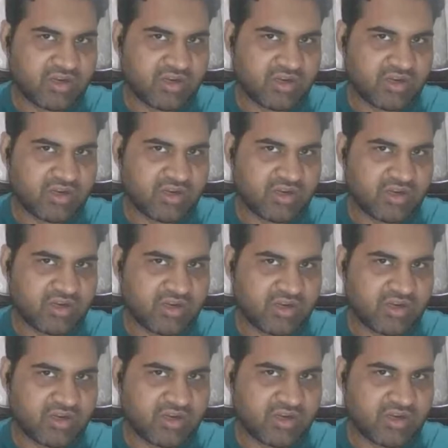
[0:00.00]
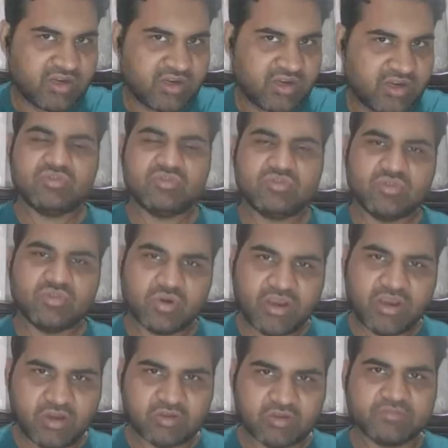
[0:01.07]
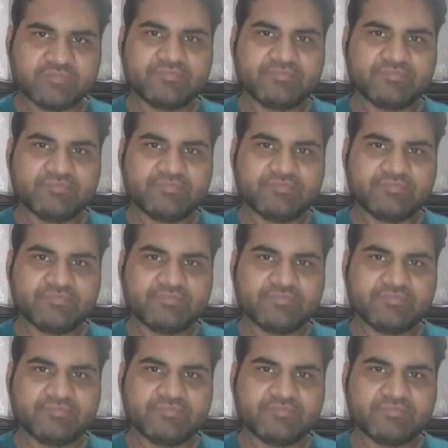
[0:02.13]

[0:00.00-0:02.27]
part of that group, then you go along,